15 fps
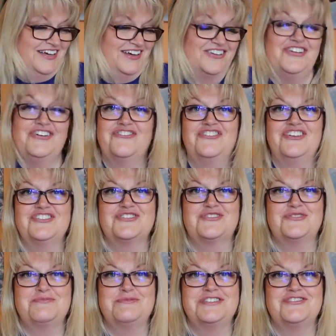I'll knock Phil's
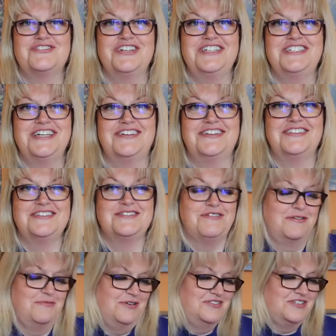Christmas tree down at this
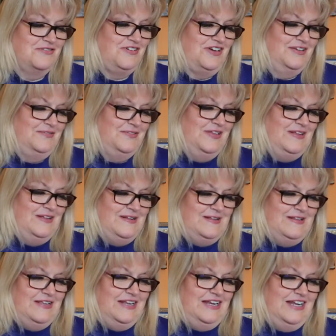rate, won't I? Right,
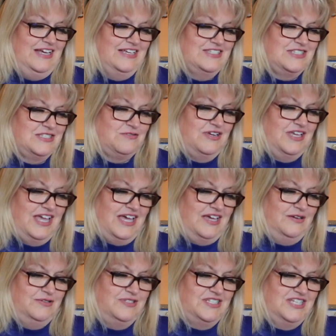last 3
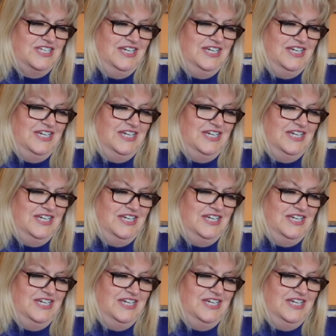out.